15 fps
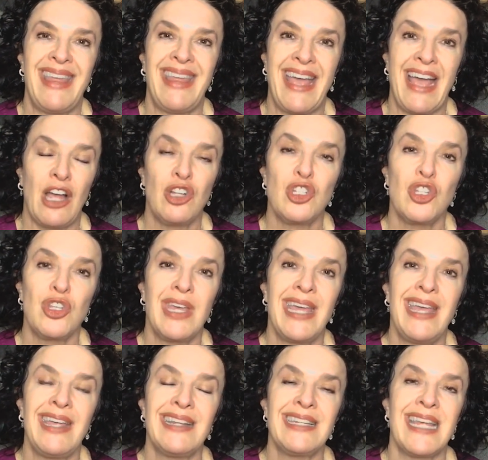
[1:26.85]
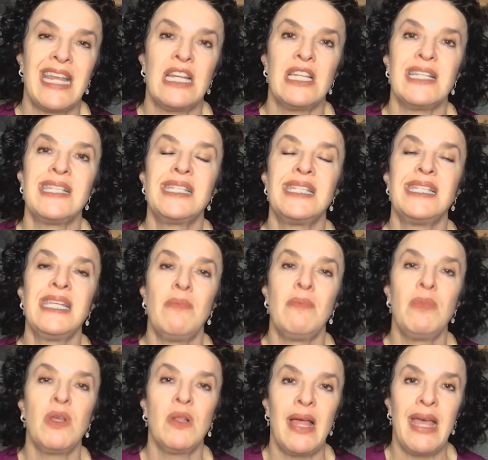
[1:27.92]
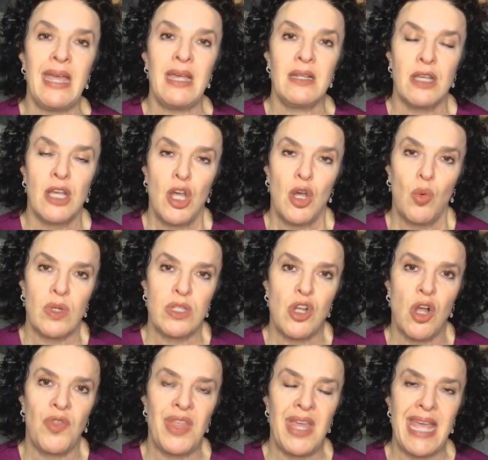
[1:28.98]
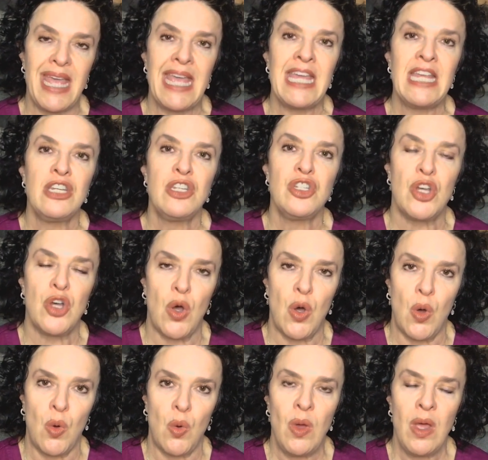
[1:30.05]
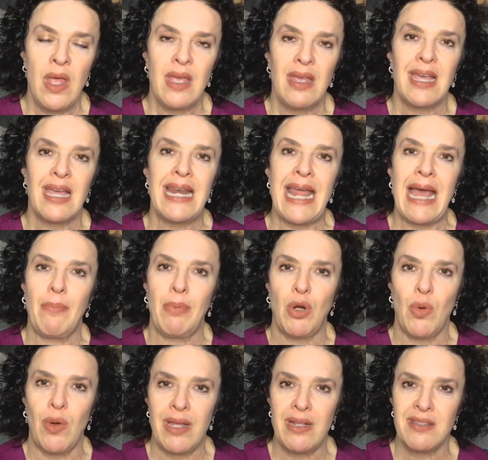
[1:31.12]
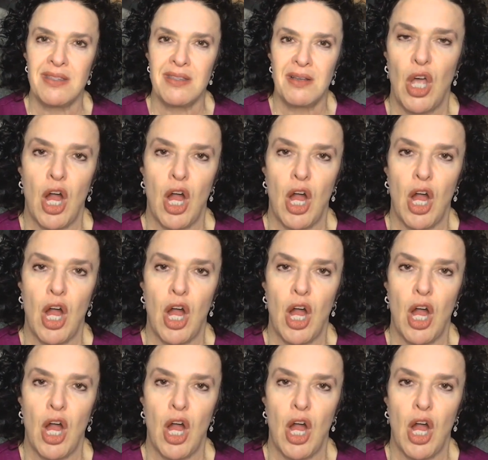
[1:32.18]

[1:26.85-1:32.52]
They actually tend to stimulate what's called the endocannabinoids.